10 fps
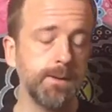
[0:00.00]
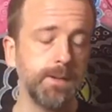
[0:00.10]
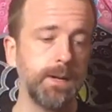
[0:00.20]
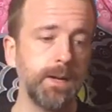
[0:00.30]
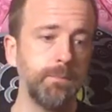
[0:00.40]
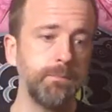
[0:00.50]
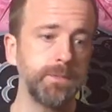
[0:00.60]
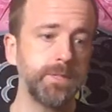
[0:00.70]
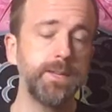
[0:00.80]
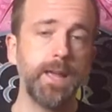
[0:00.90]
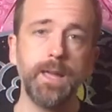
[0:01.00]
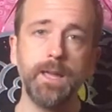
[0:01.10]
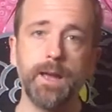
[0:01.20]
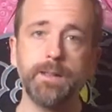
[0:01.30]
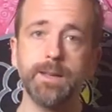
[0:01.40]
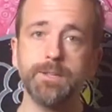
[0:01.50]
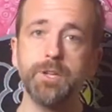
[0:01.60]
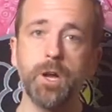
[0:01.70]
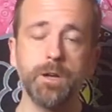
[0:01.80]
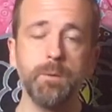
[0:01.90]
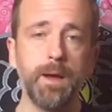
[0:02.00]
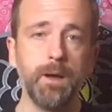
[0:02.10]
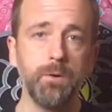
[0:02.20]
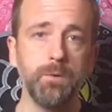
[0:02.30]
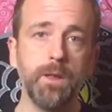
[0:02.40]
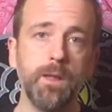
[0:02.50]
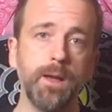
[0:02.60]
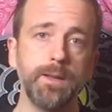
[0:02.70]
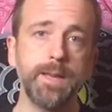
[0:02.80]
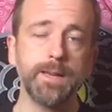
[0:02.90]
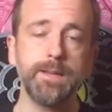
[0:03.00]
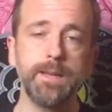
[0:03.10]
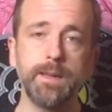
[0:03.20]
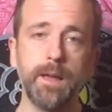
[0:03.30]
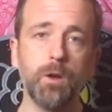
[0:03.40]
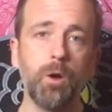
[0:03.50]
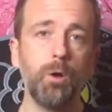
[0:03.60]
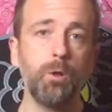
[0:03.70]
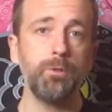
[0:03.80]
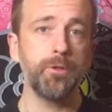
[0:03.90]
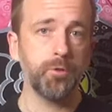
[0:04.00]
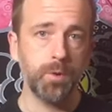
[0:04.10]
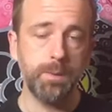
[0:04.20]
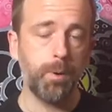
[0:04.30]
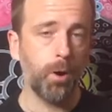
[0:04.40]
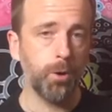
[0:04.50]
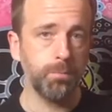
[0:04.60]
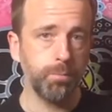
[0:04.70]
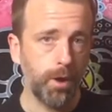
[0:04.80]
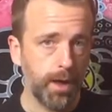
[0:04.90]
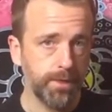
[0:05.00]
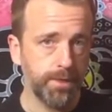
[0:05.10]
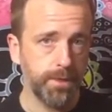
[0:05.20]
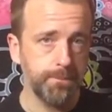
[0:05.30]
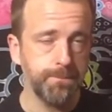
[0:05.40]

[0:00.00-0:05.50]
Today, I'd like to talk about a technique I call the three-part breath.